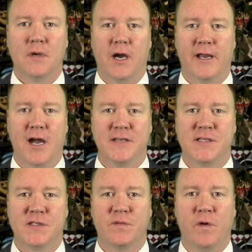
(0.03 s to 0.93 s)
Hi guys,
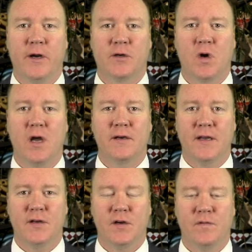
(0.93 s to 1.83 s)
this is Vernon Croy. I'll
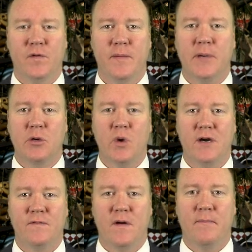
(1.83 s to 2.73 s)
get to your free pick
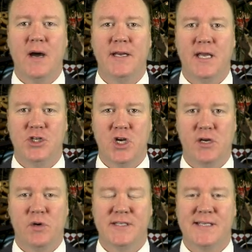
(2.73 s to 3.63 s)
winner for Monday,
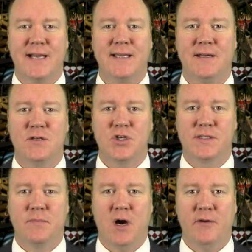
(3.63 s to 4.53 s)
January 2nd in
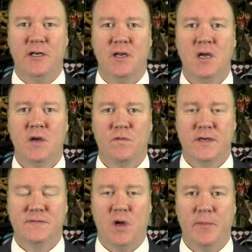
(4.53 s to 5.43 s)
just a moment.
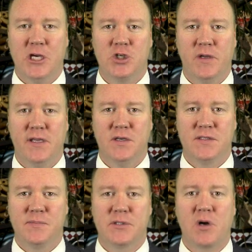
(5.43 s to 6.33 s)
First of all, make sure that you
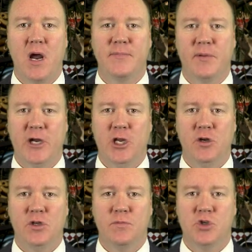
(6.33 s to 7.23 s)
subscribe to my
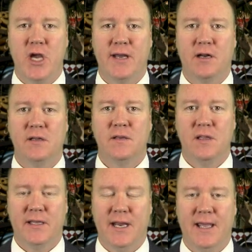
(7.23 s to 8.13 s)
YouTube channel.
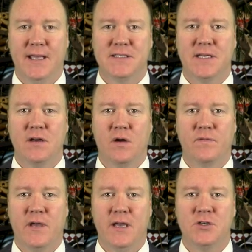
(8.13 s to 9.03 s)
You'll get an instant
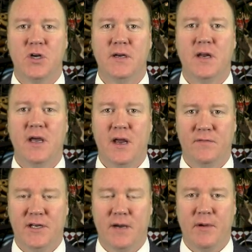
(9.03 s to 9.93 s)
notification
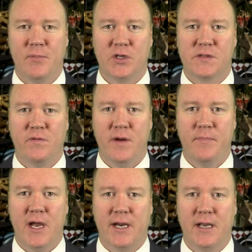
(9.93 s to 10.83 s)
every time I post a free
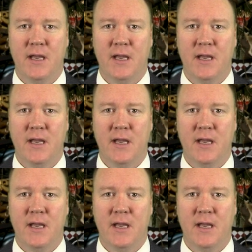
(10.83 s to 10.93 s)
pick.